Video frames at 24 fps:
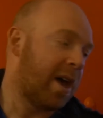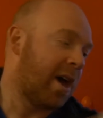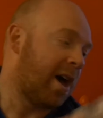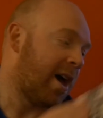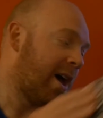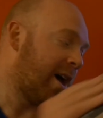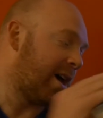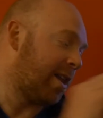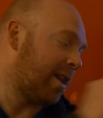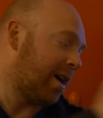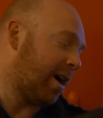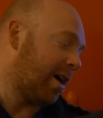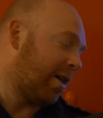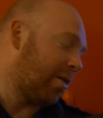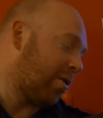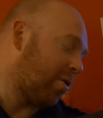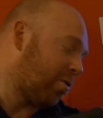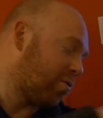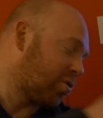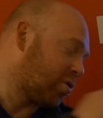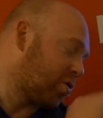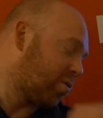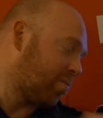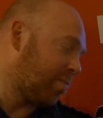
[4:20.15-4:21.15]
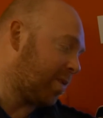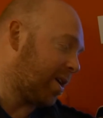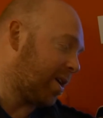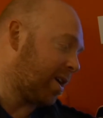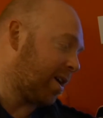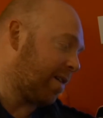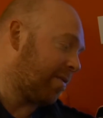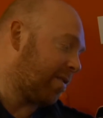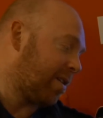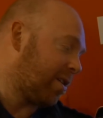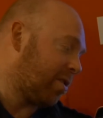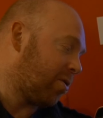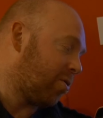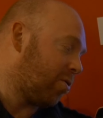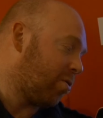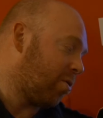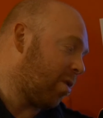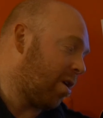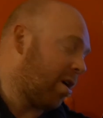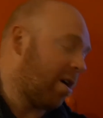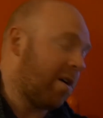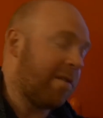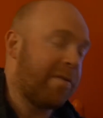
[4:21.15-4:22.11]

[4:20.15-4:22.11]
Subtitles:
and I'll also be giving you a